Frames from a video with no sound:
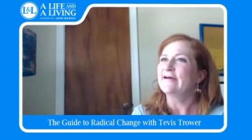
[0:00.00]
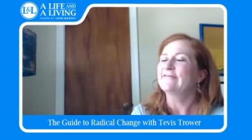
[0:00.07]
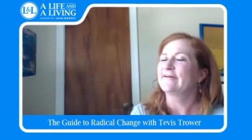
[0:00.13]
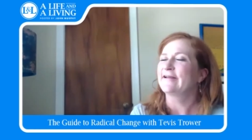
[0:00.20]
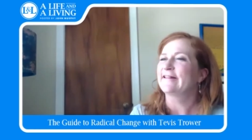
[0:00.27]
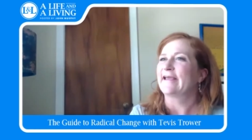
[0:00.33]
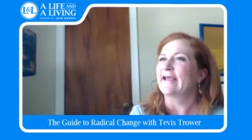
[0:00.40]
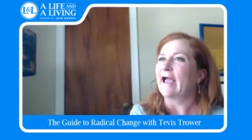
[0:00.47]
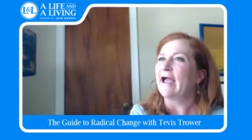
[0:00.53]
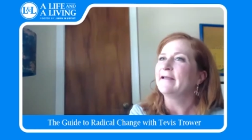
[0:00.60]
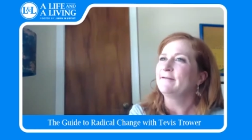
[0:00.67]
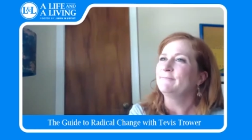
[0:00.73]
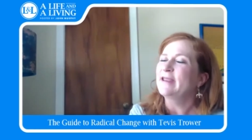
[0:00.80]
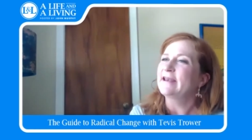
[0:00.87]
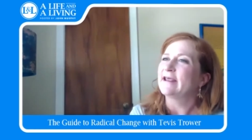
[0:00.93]
really, I
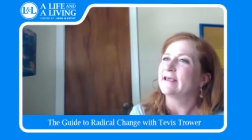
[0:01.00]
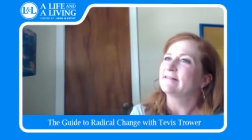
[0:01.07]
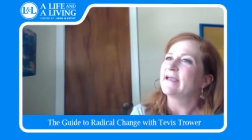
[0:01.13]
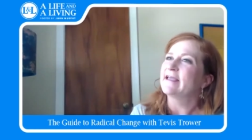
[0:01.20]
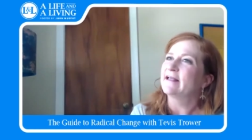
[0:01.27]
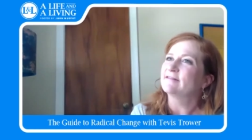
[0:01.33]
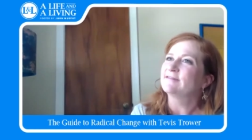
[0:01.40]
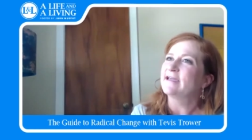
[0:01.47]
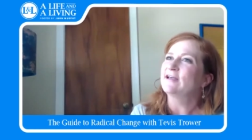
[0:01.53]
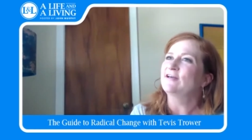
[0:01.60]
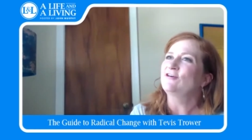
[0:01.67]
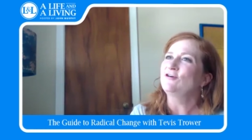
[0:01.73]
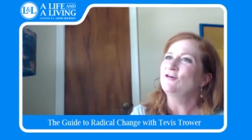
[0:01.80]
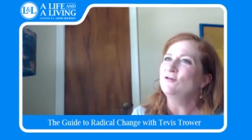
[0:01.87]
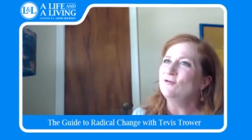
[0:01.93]
mean it. Like
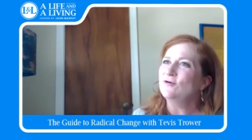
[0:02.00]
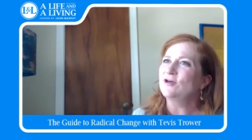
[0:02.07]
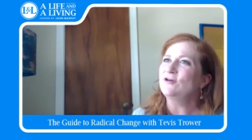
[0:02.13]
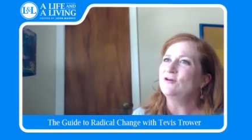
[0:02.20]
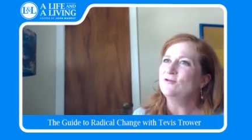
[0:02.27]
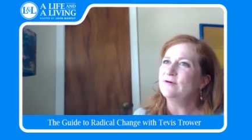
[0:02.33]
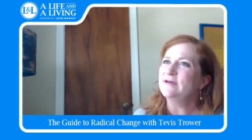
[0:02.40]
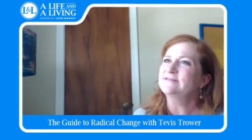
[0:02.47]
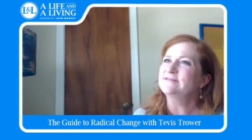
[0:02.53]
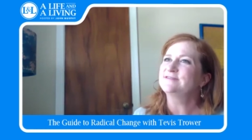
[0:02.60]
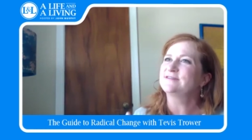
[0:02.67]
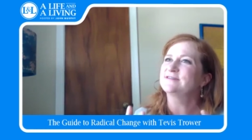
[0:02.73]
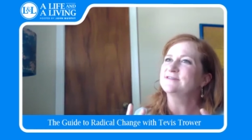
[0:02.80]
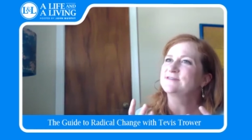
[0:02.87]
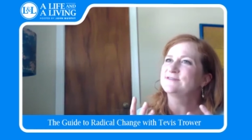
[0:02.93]
who has
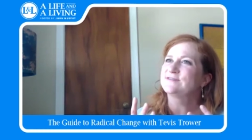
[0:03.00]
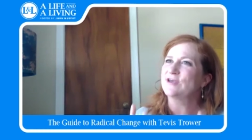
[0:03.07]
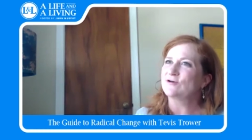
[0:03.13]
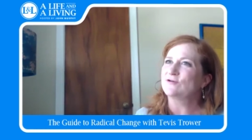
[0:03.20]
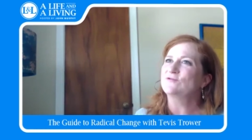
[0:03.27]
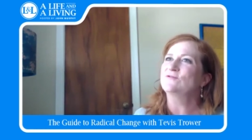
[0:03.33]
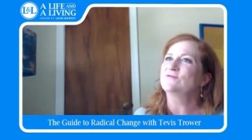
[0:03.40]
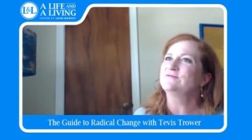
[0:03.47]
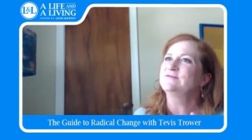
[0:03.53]
just so